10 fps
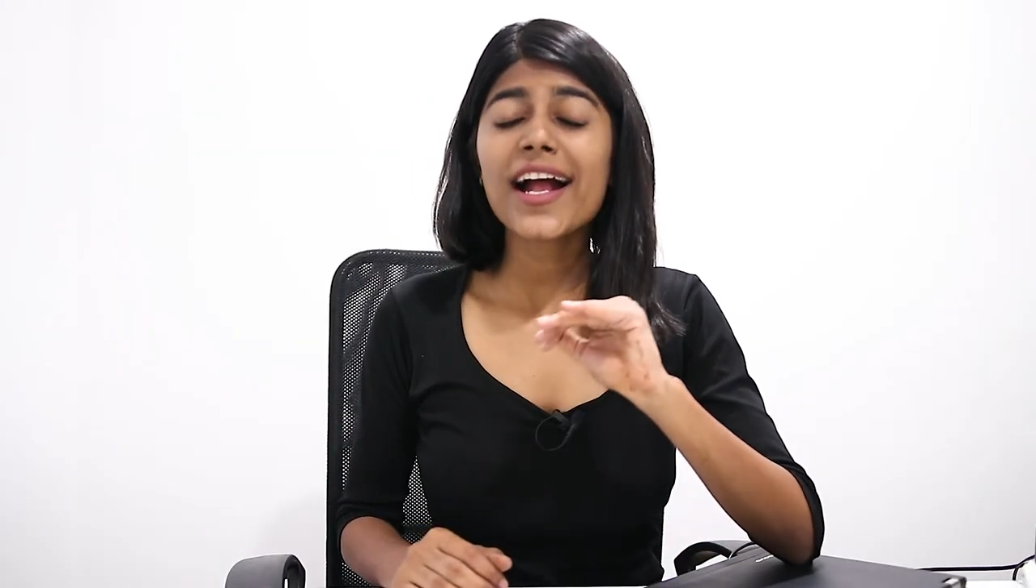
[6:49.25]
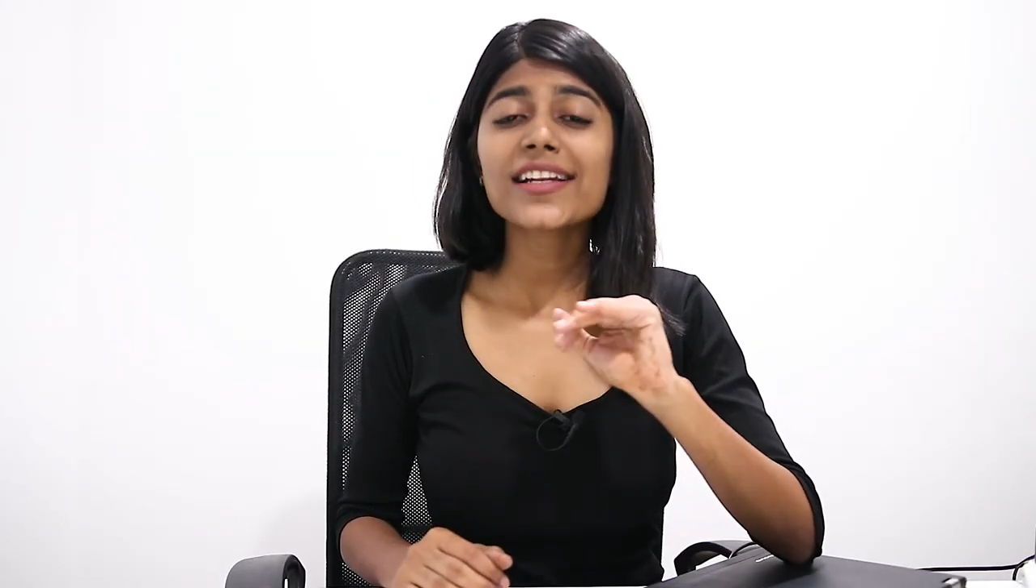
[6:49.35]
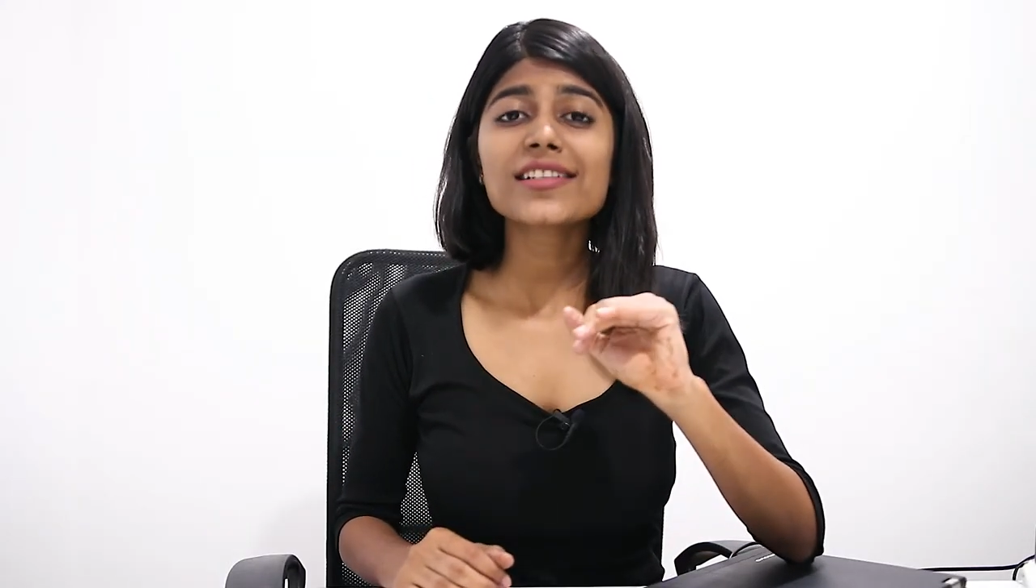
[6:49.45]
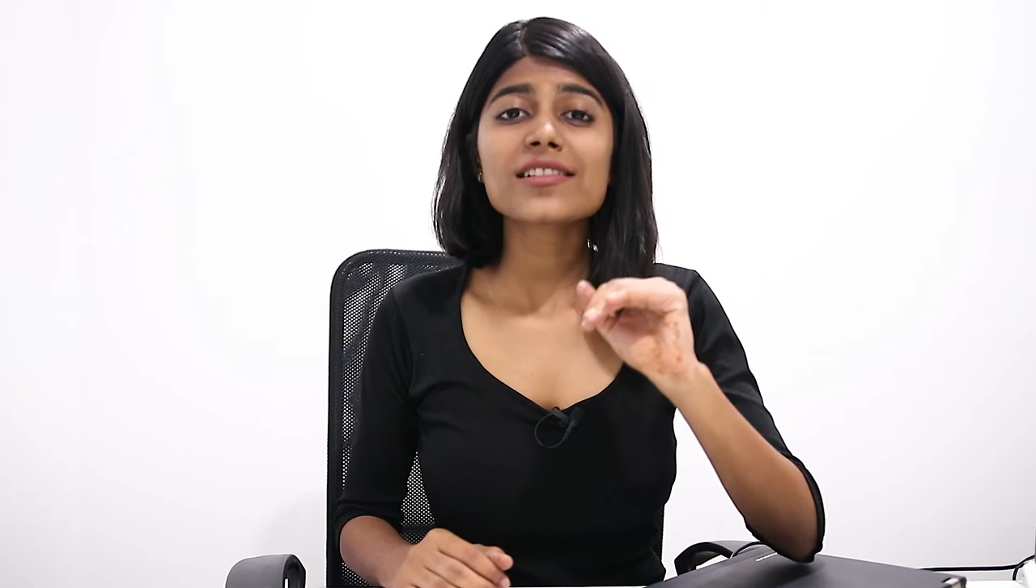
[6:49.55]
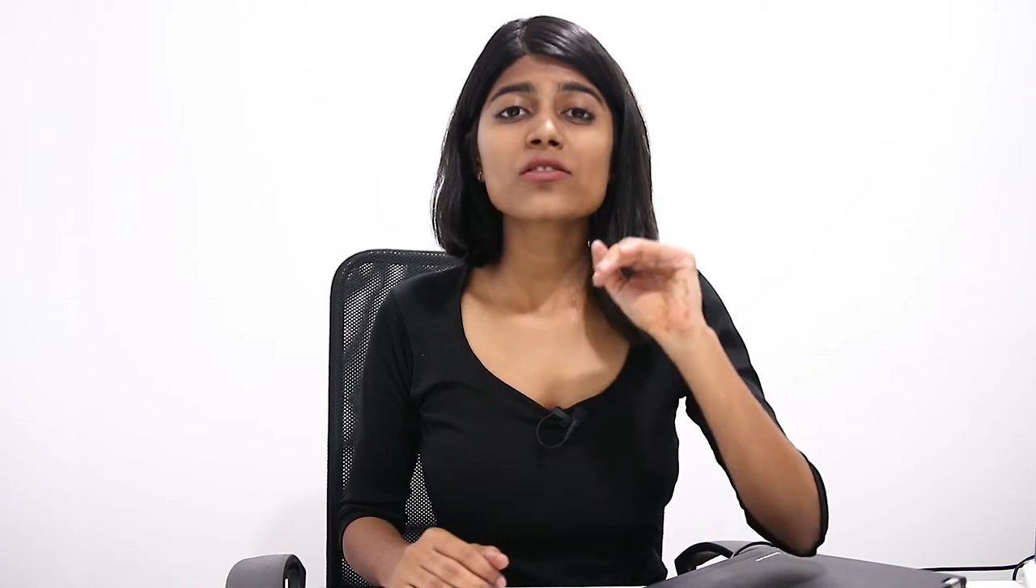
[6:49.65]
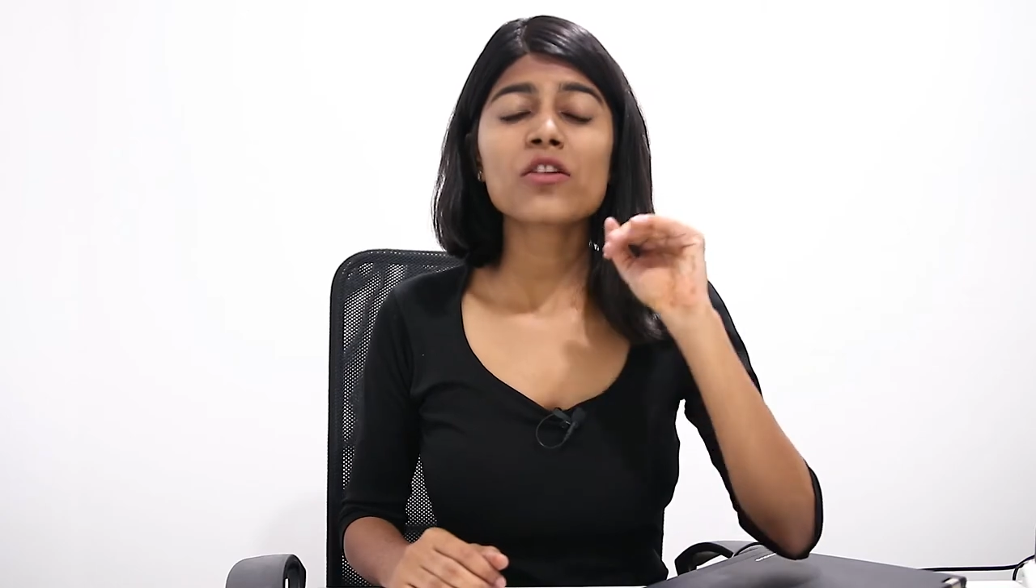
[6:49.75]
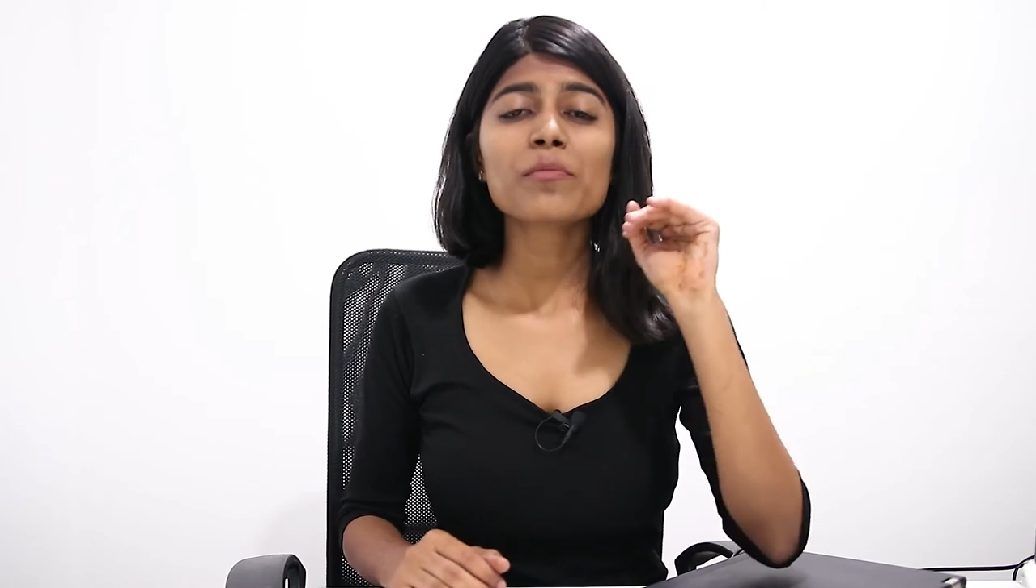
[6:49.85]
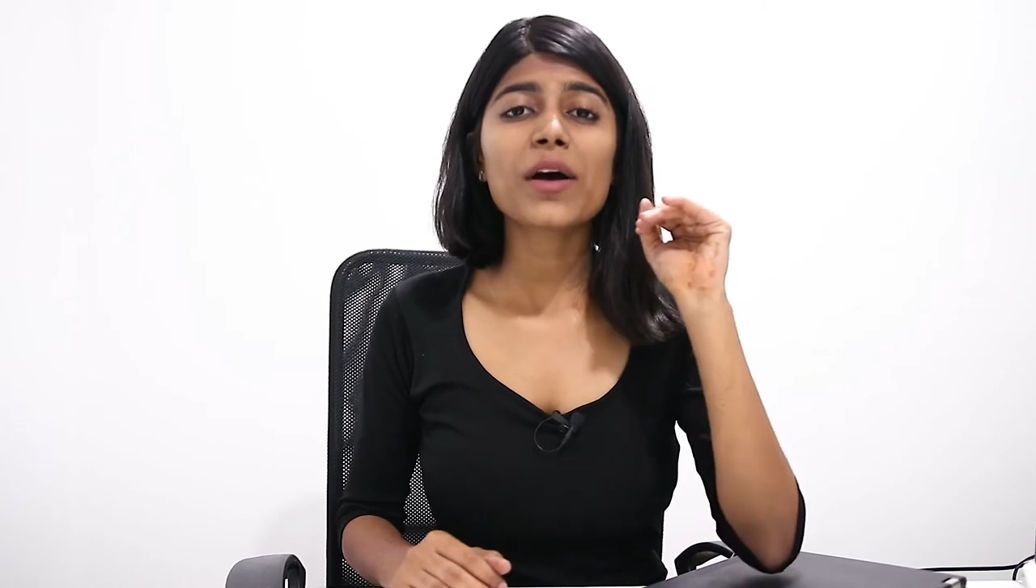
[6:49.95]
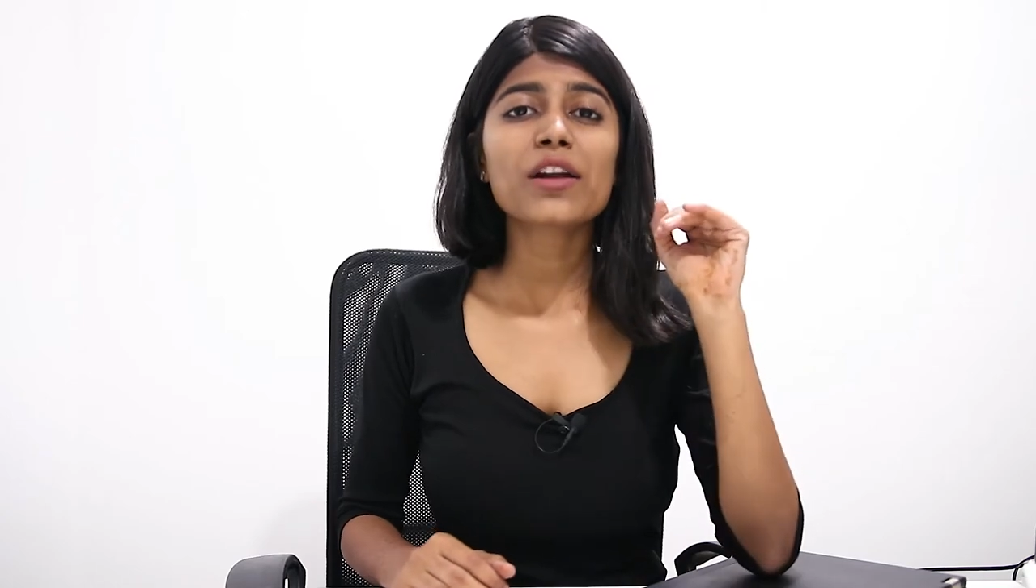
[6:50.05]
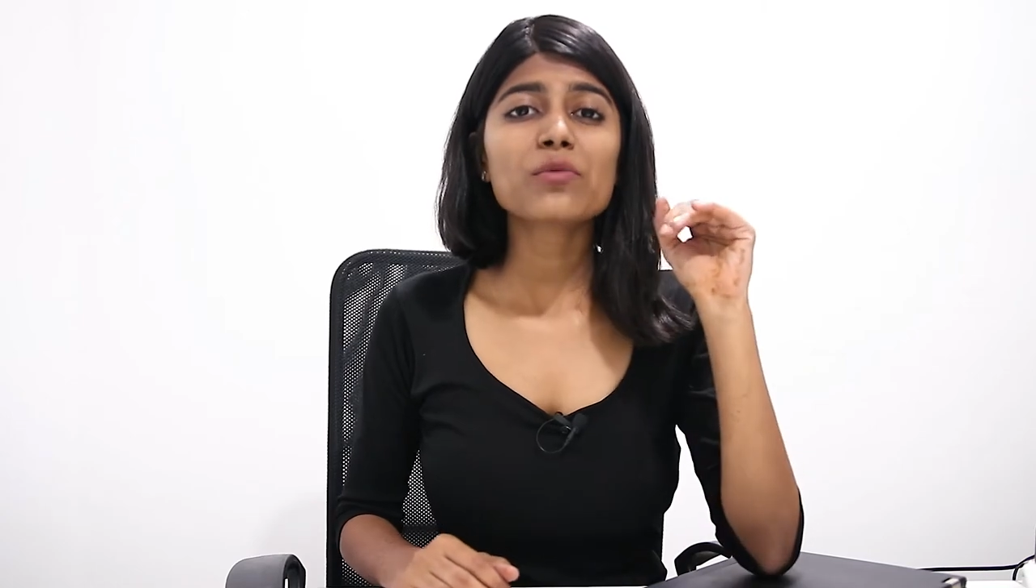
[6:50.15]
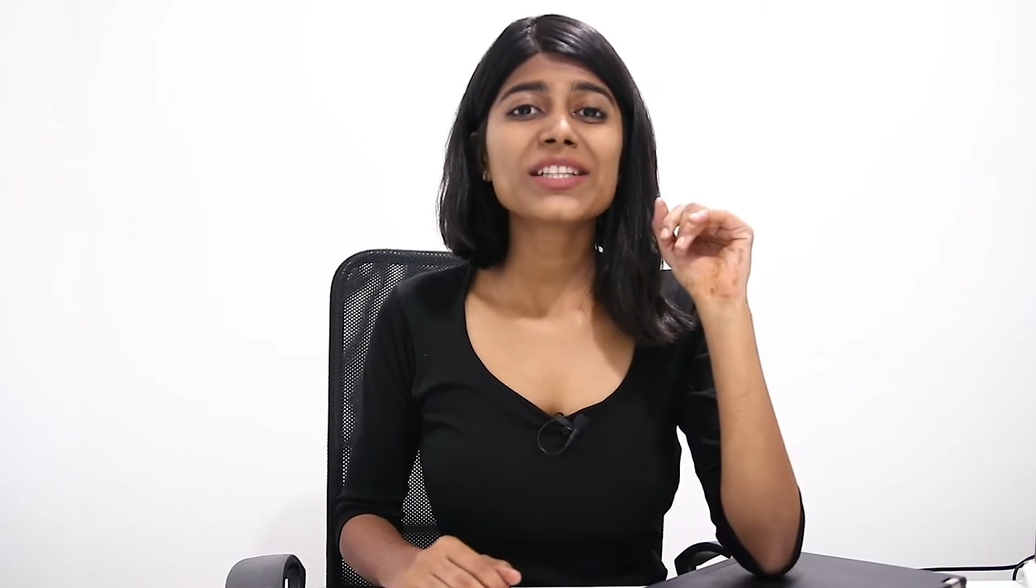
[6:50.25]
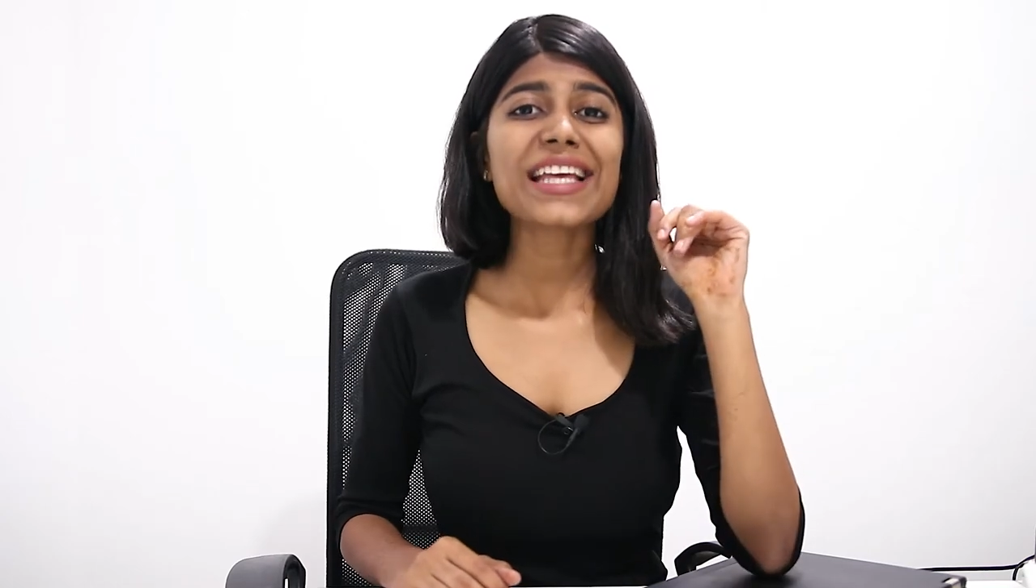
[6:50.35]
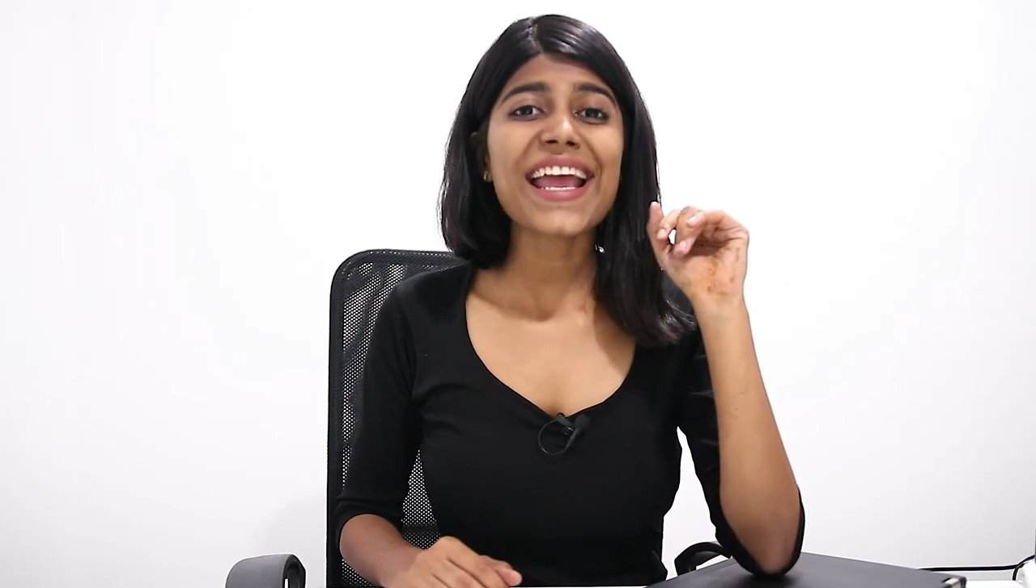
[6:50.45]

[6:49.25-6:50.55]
and it is on par with